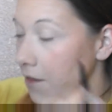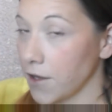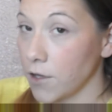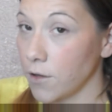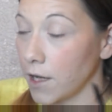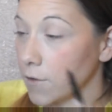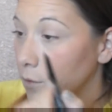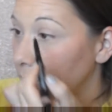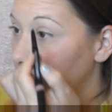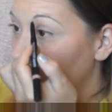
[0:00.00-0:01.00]
I think you
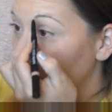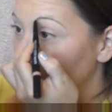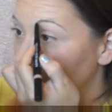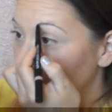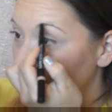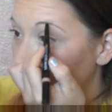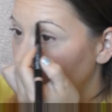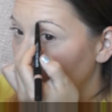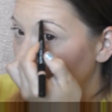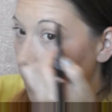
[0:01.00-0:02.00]
guys would find it
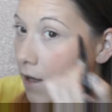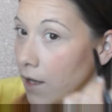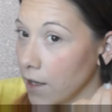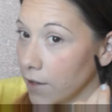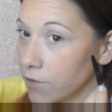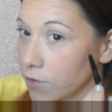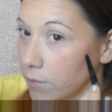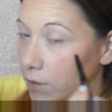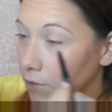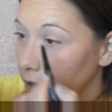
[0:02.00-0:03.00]

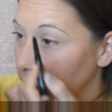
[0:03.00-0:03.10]
extremely